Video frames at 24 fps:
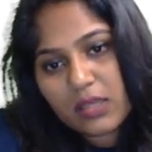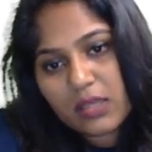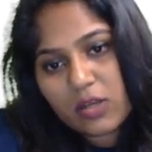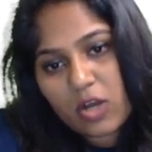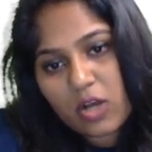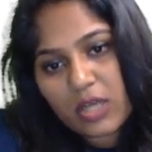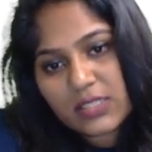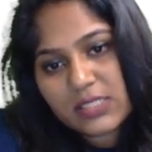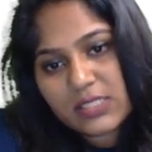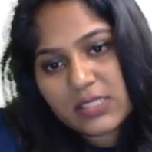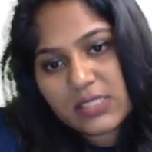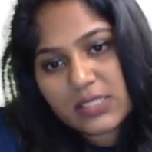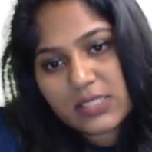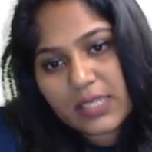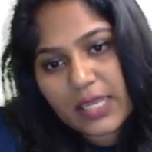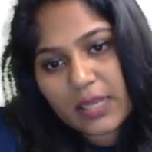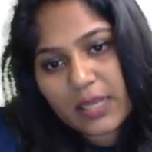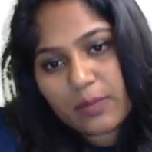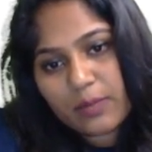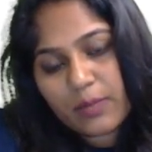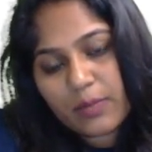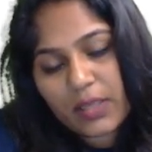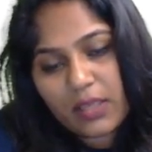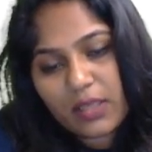cost
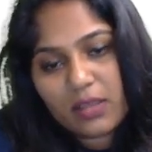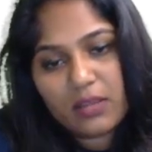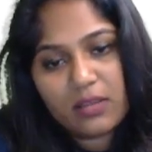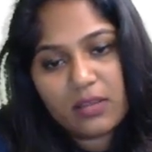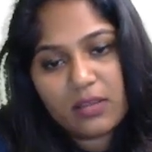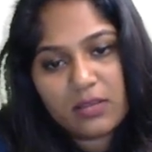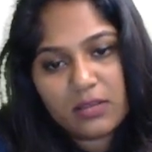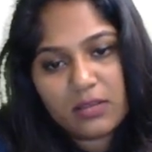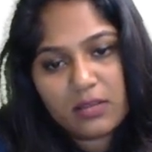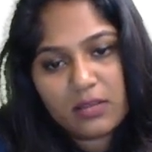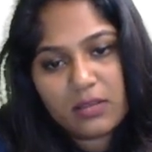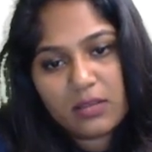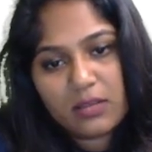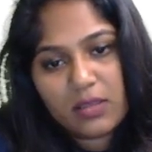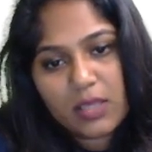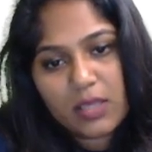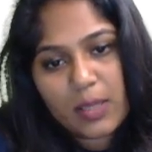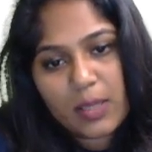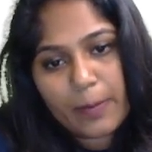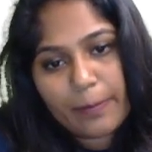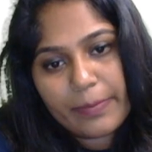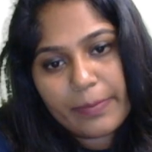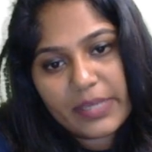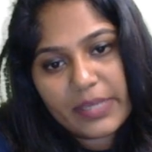can be
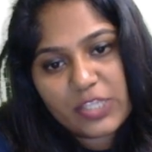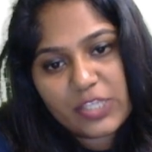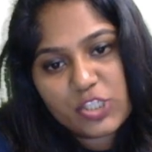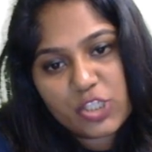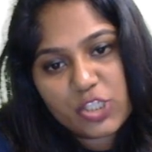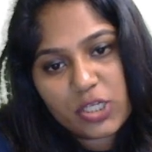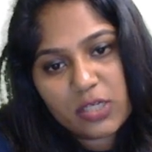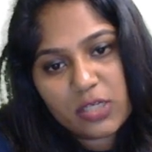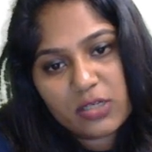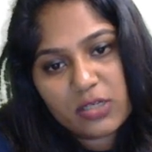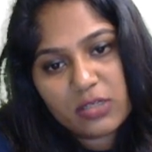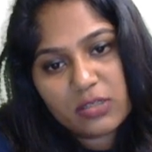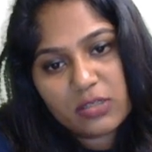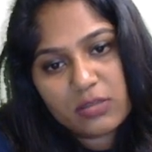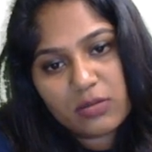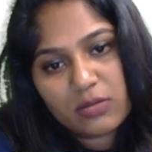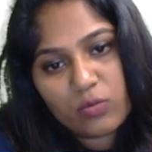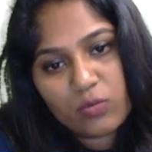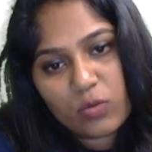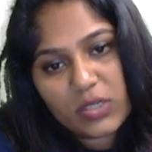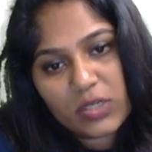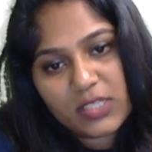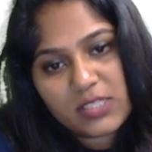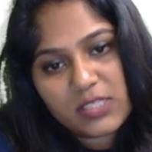measured.
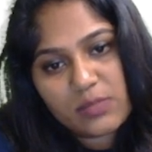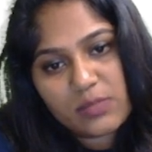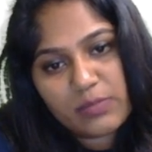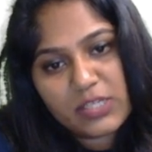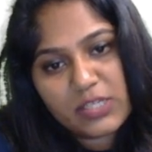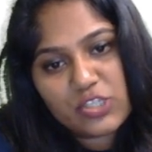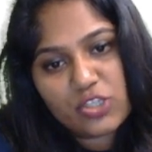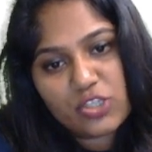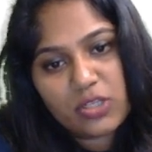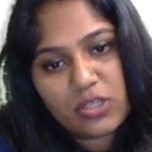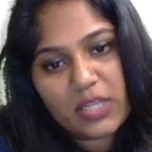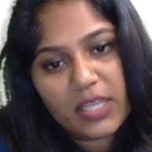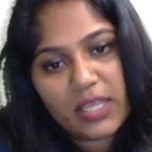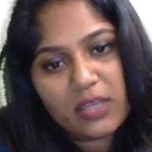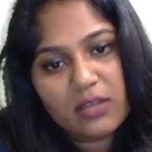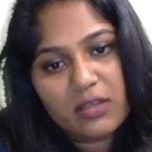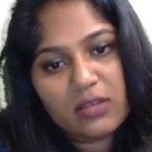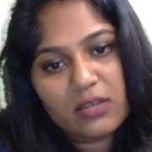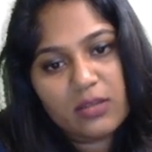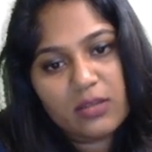What is measuring?